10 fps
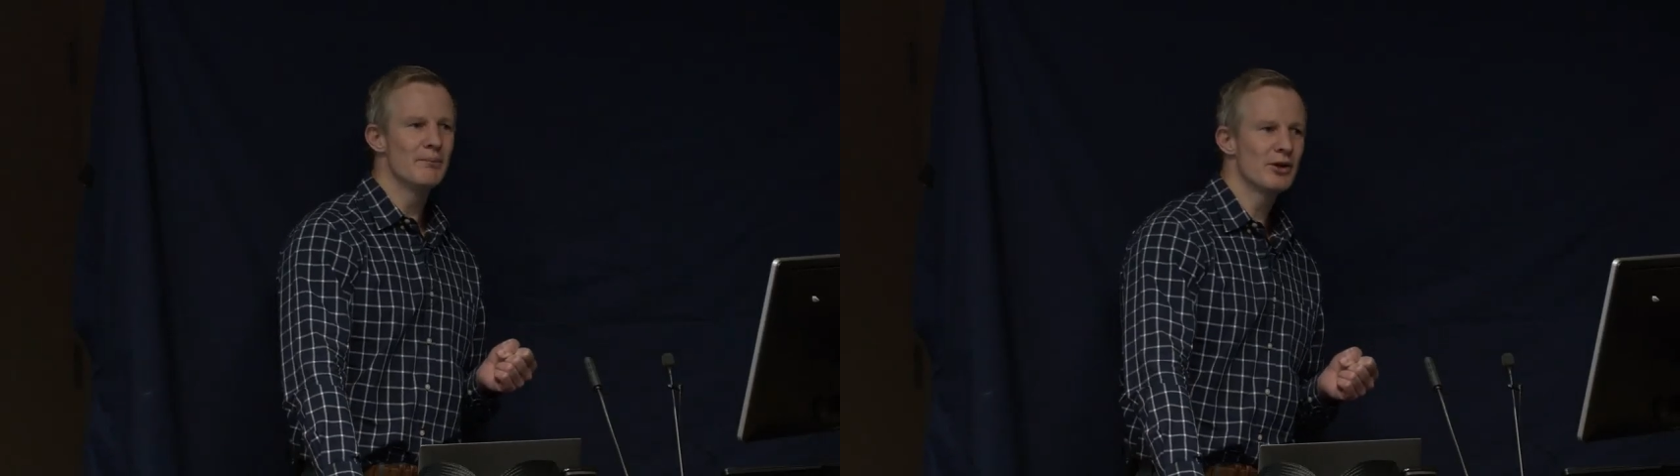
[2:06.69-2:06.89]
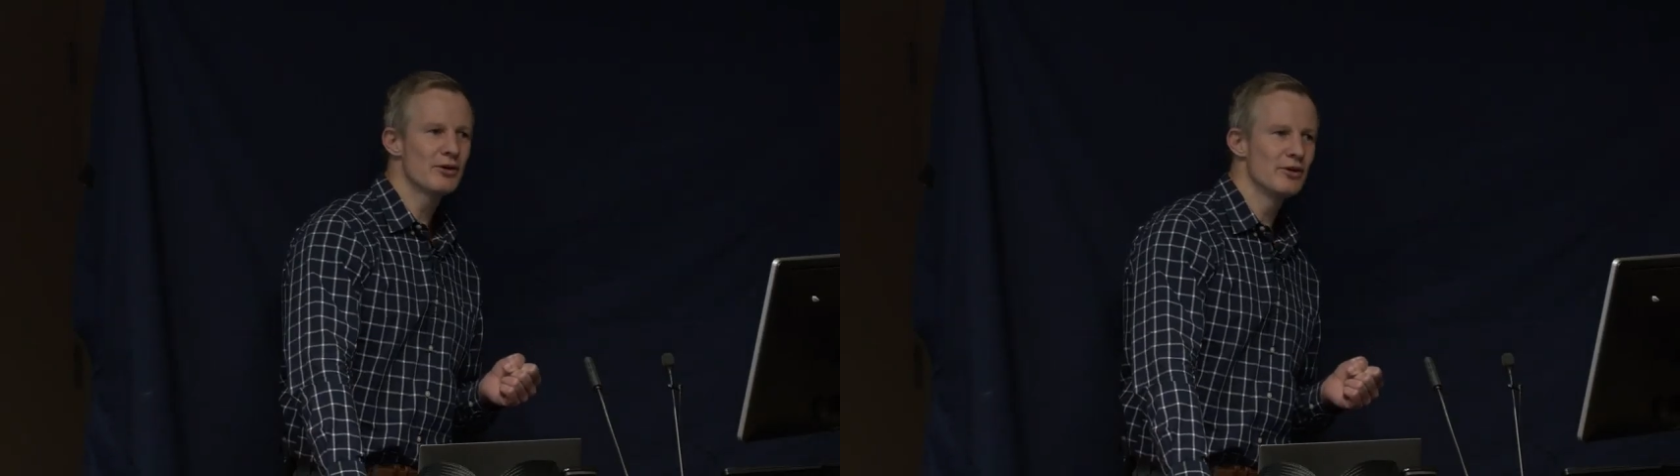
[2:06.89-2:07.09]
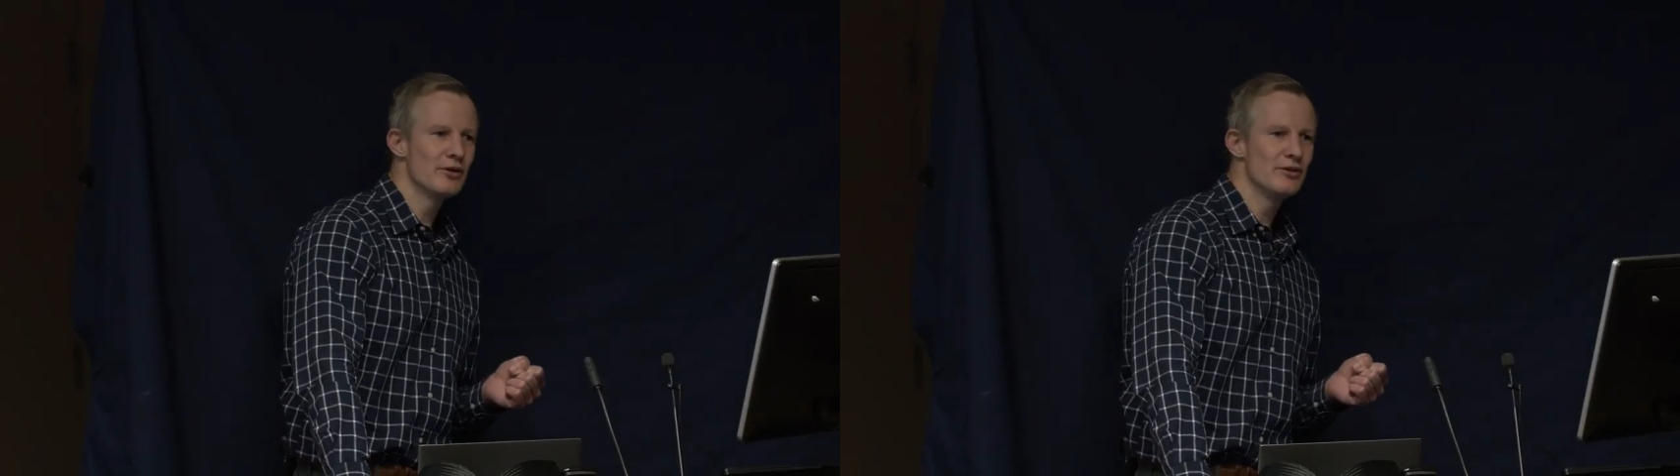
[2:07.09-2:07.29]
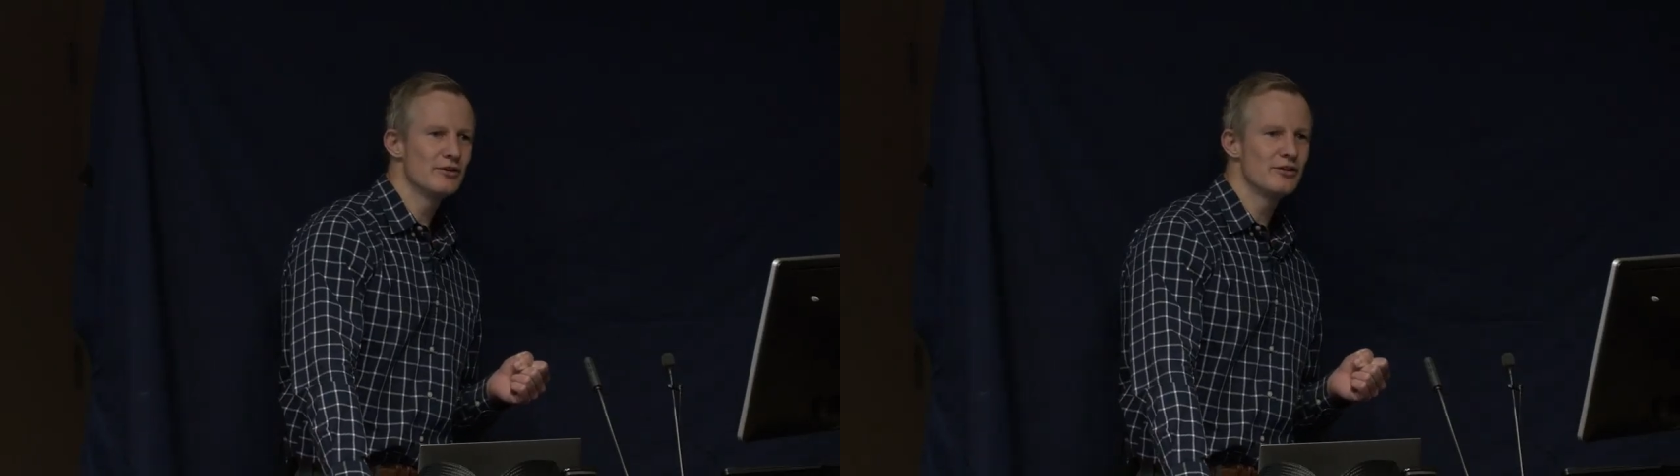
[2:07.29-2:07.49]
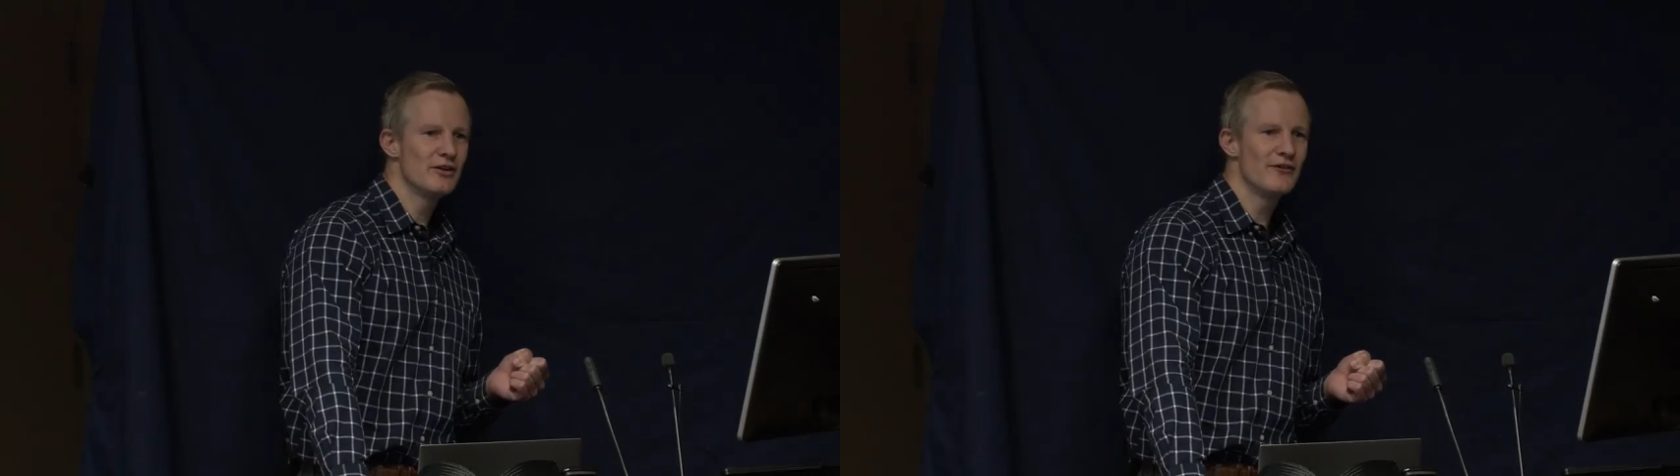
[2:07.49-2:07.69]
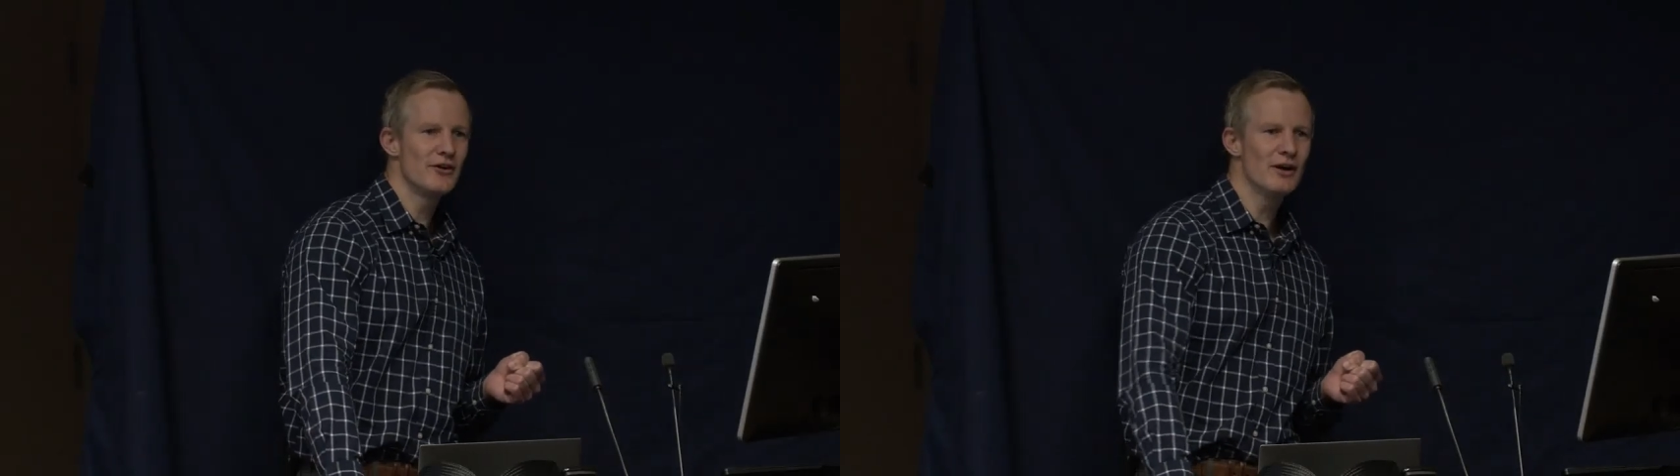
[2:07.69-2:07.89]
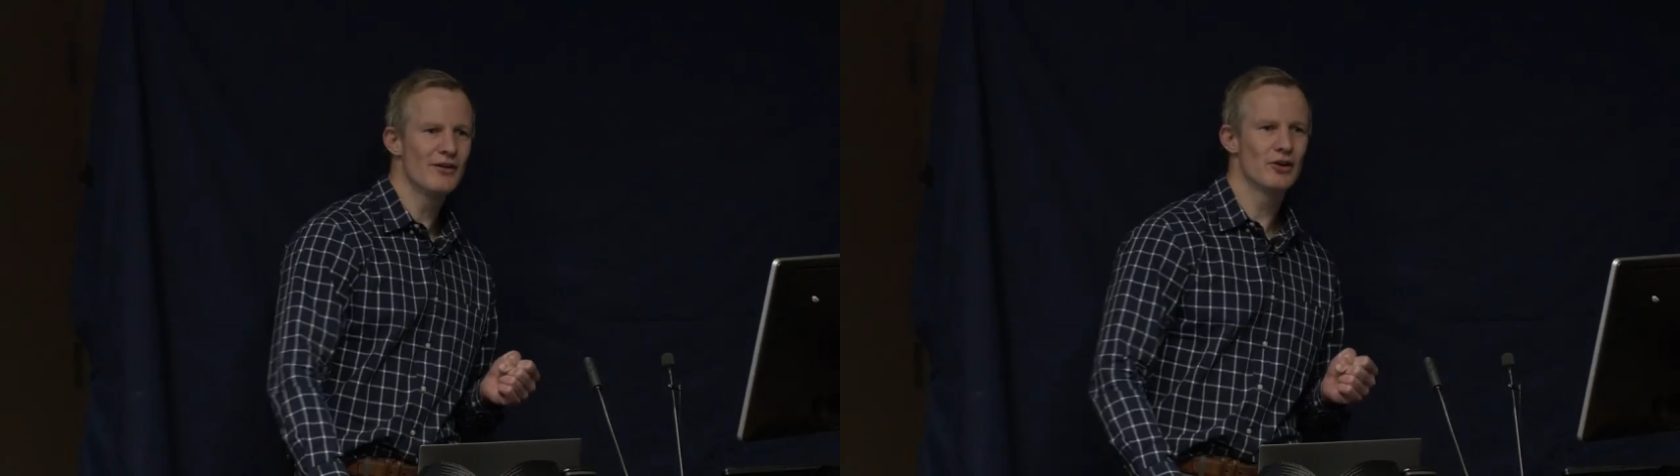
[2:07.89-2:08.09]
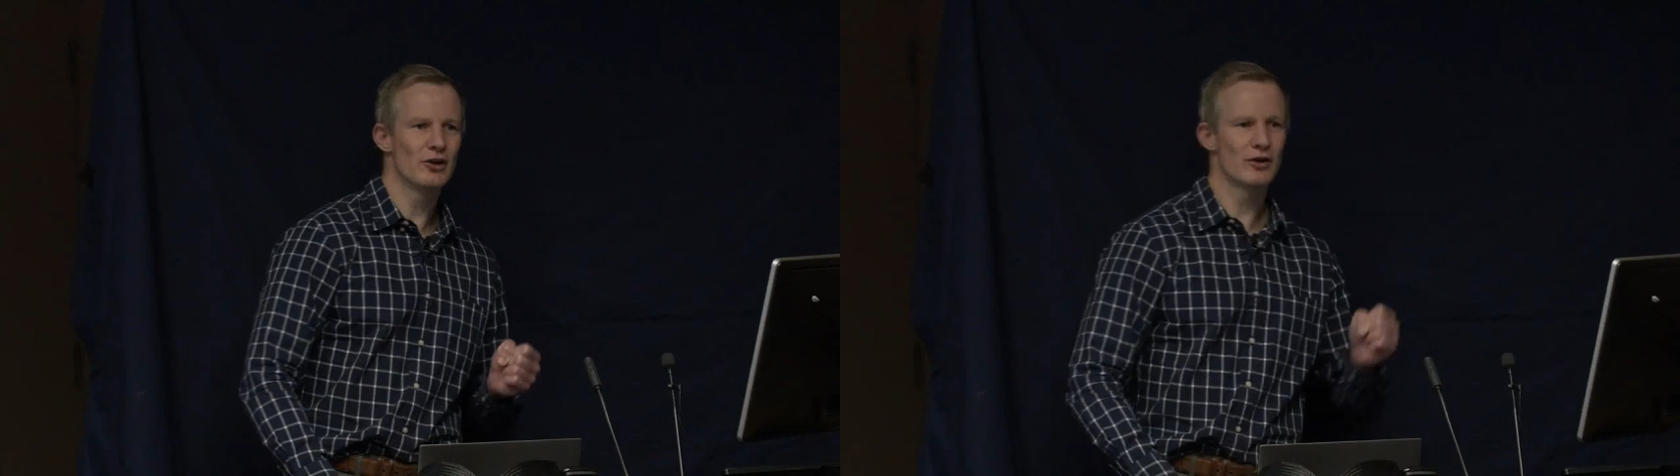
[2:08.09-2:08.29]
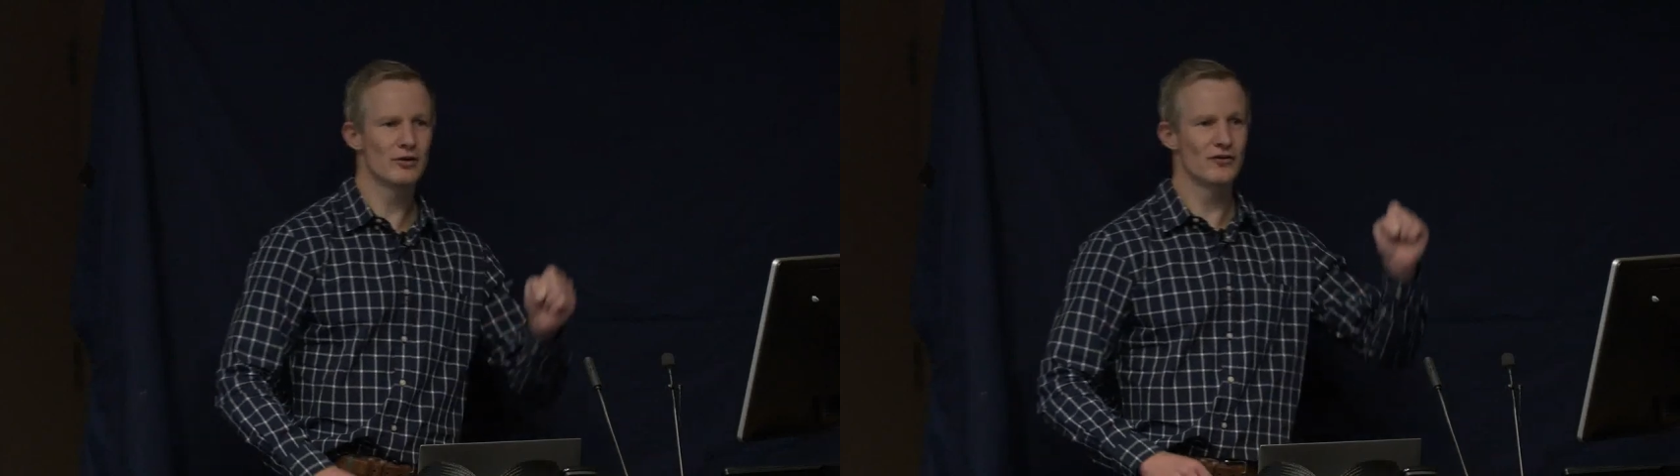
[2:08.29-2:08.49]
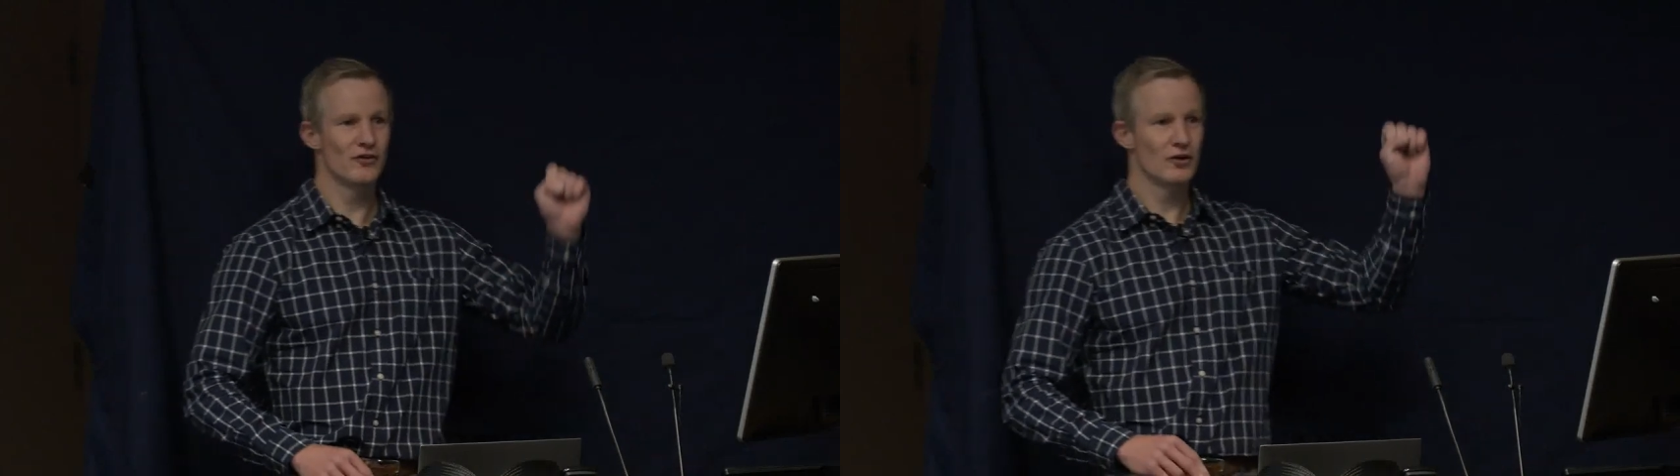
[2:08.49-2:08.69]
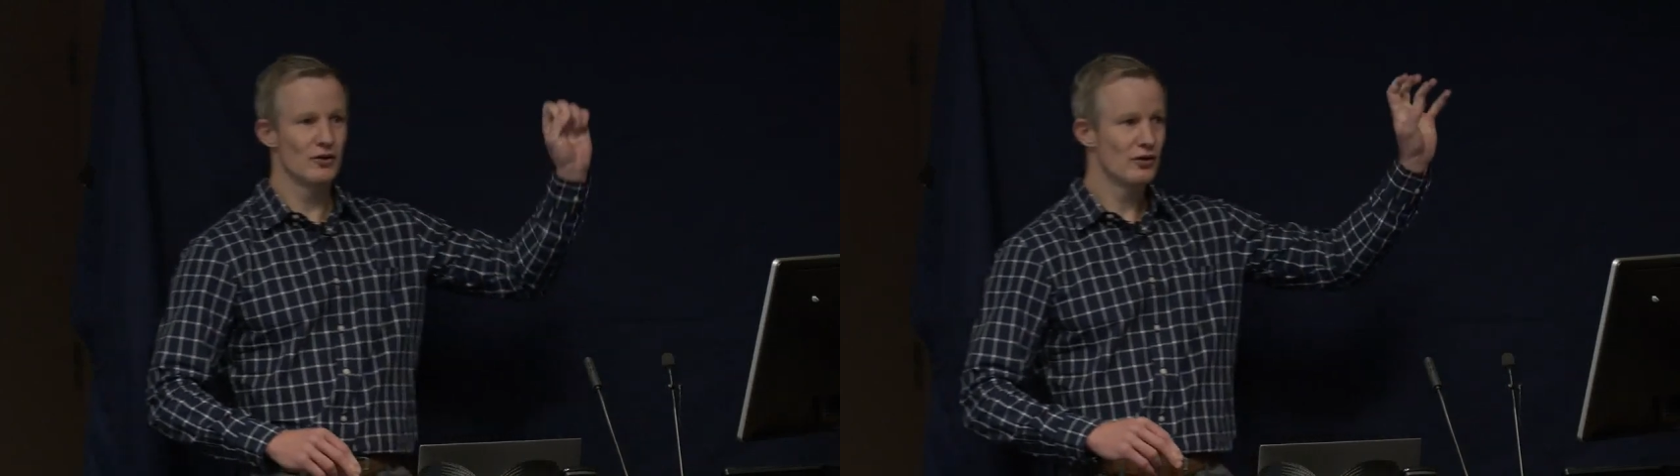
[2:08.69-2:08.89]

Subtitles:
because if you have a lot of